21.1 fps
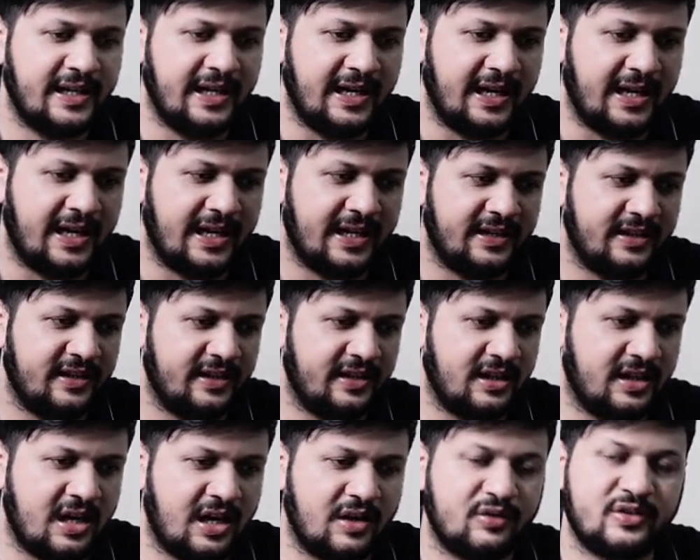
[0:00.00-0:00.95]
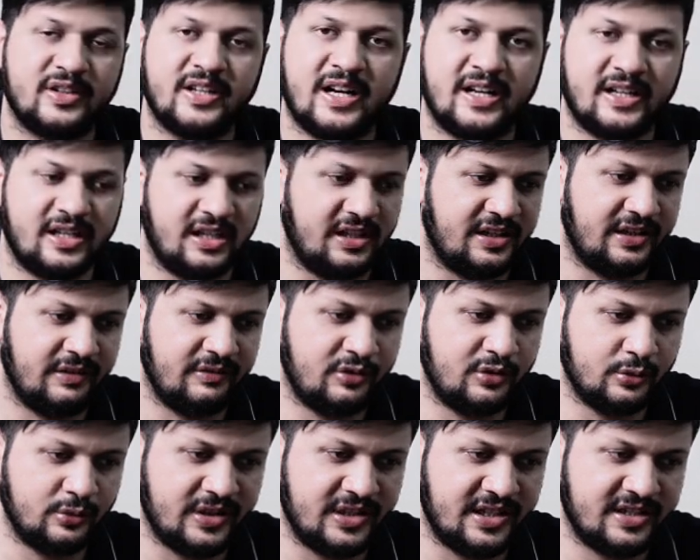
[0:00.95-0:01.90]
And after that, it'll give
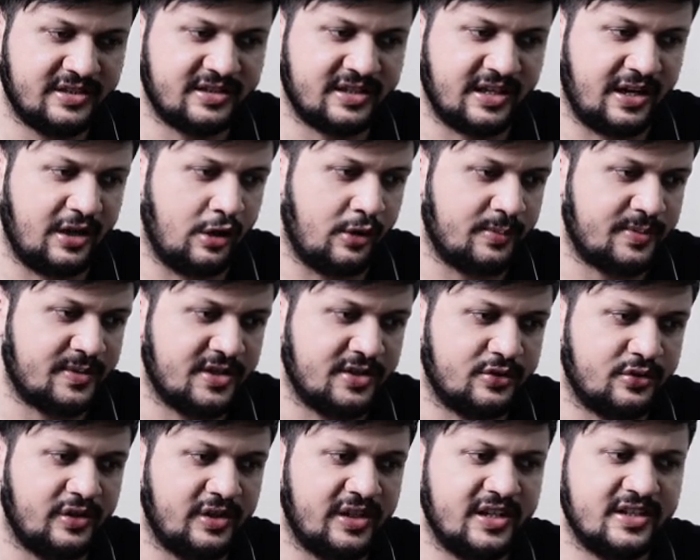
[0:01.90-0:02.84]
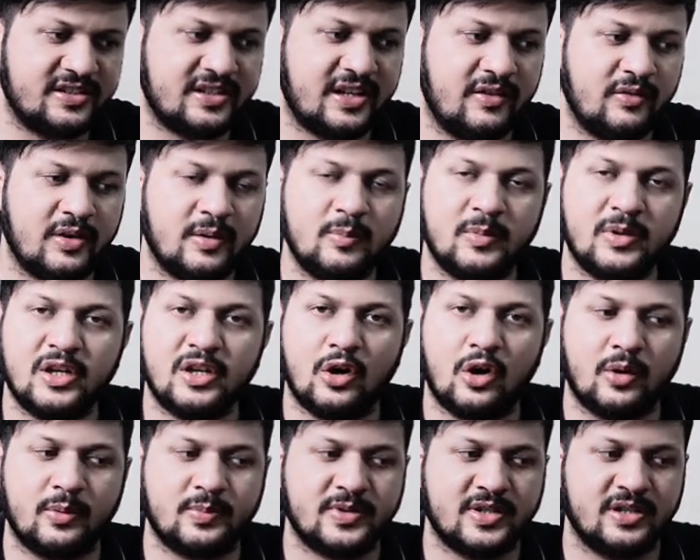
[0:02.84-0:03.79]
you these three options. So it is giving me
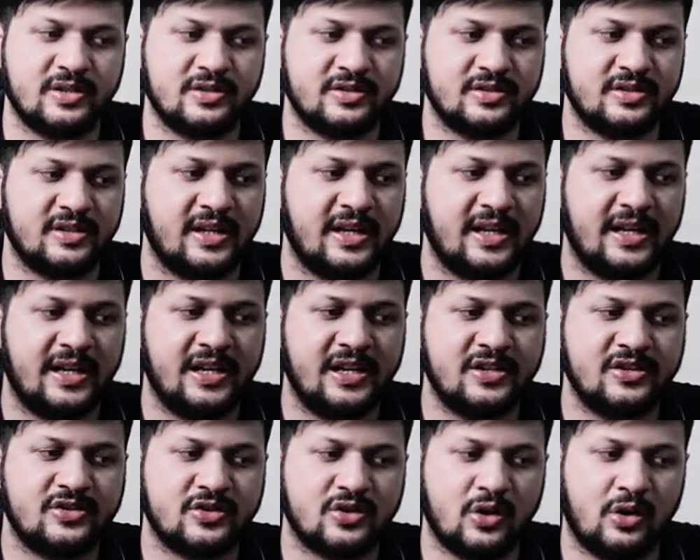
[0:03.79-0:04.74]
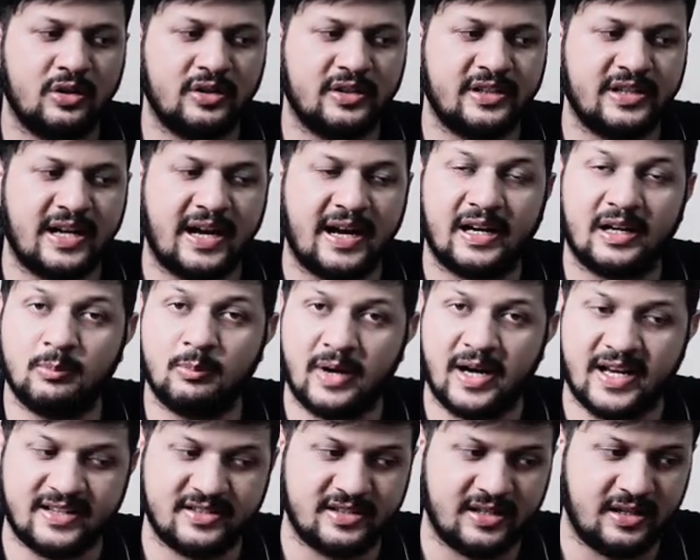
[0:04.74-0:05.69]
options: install the tag
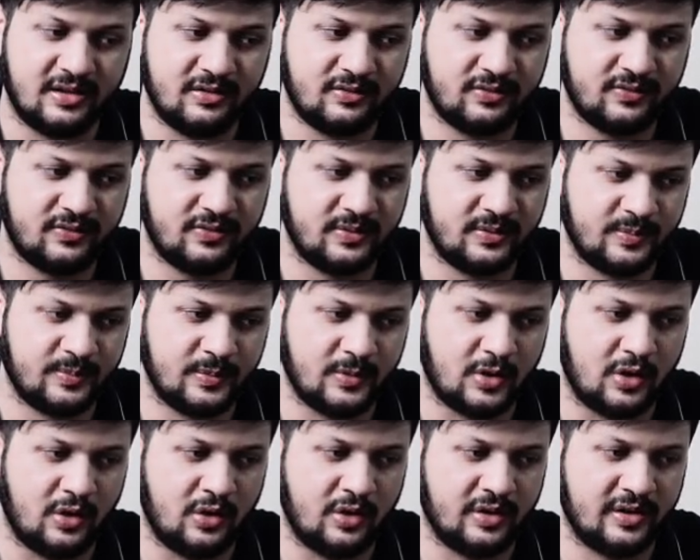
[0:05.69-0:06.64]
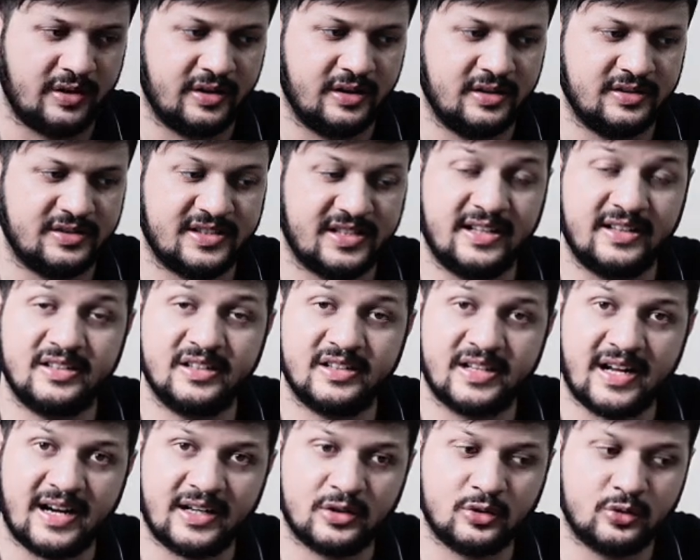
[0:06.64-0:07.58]
myself, or send the
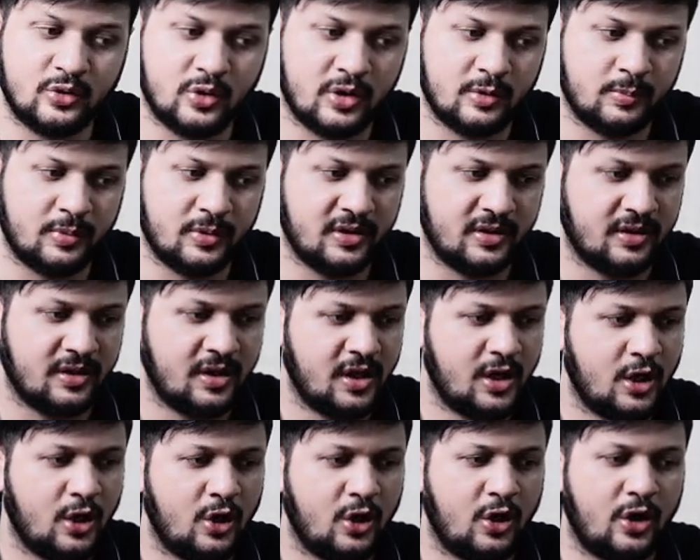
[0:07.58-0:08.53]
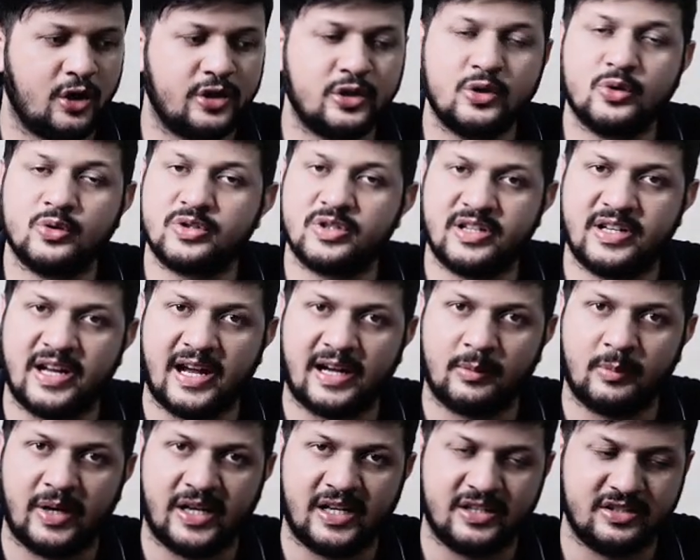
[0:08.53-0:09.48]
tag to developer, or use the
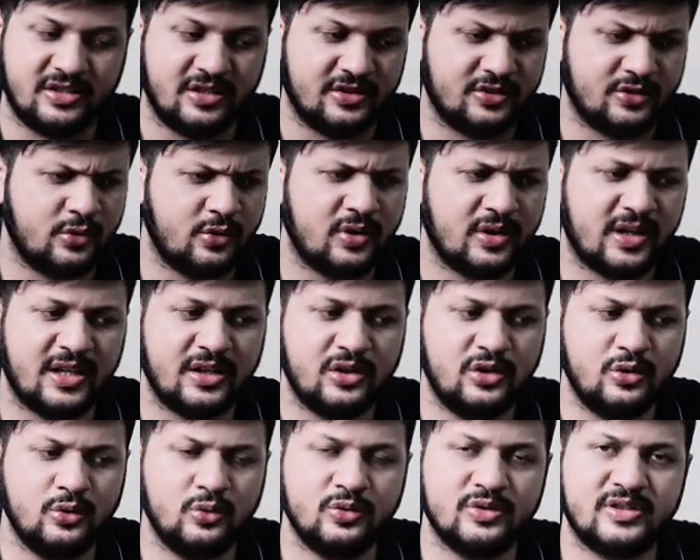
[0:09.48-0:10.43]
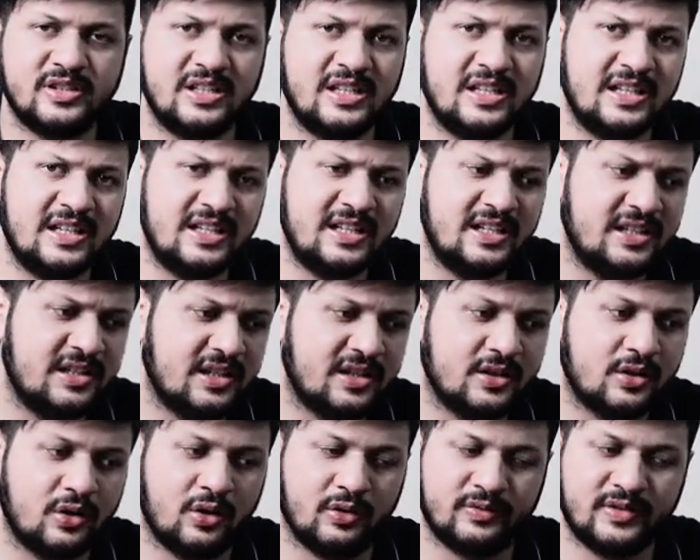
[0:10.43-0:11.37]
tag manager. So you can use either
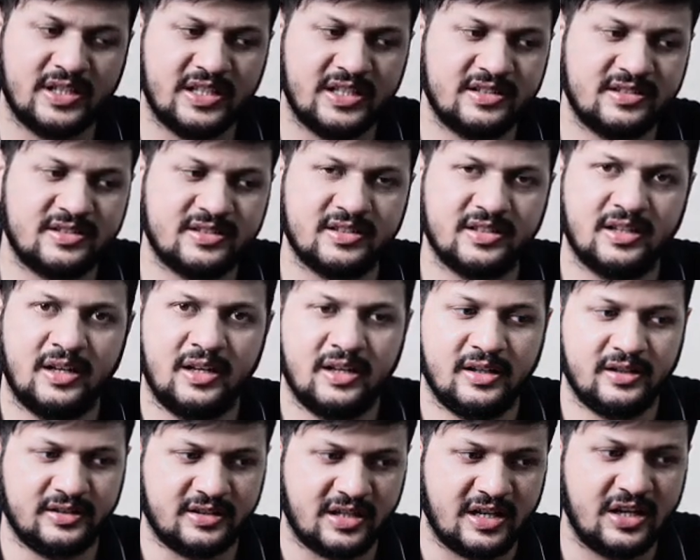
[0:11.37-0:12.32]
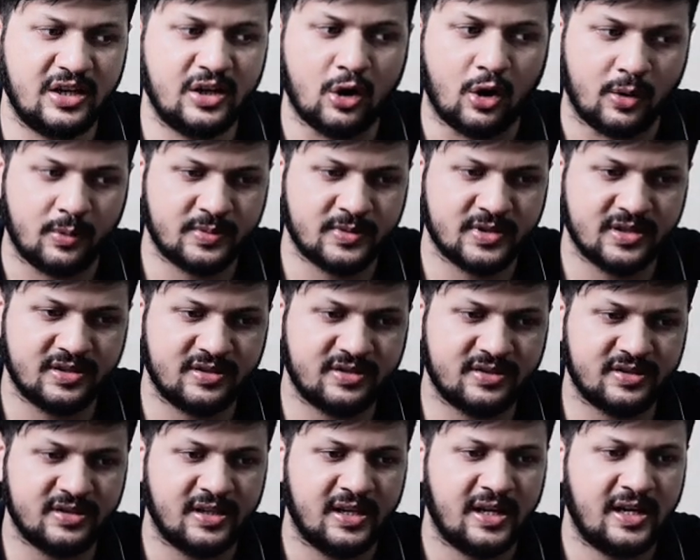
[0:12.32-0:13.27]
of these three
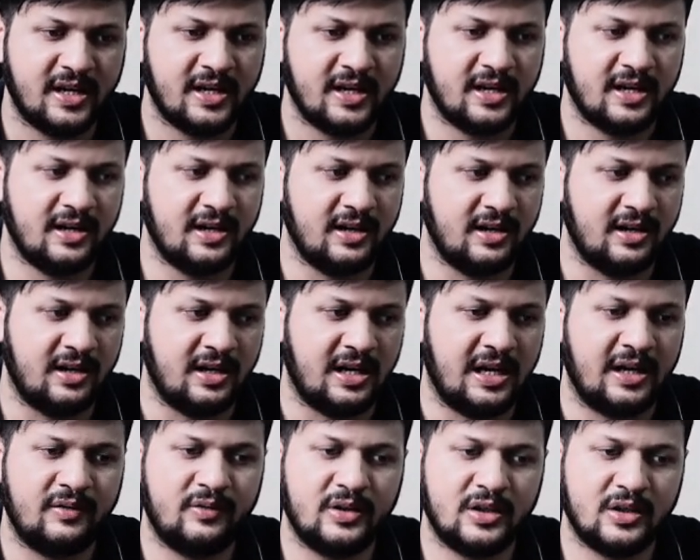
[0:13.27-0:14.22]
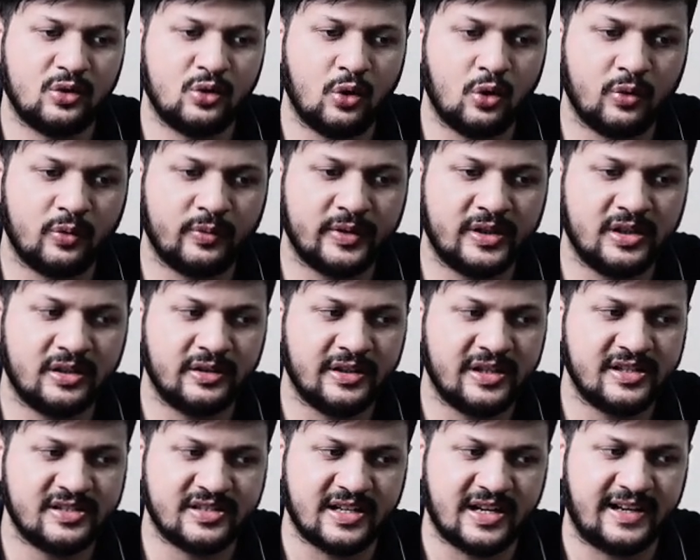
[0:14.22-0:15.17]
options. I will go with the
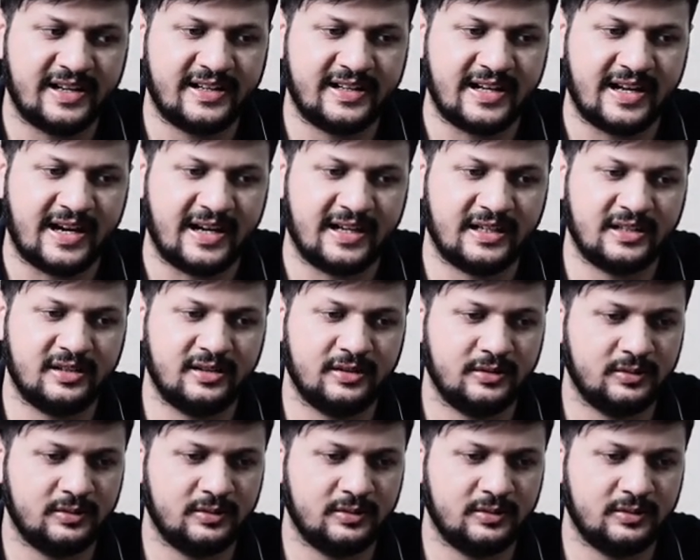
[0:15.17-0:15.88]
Insight tag.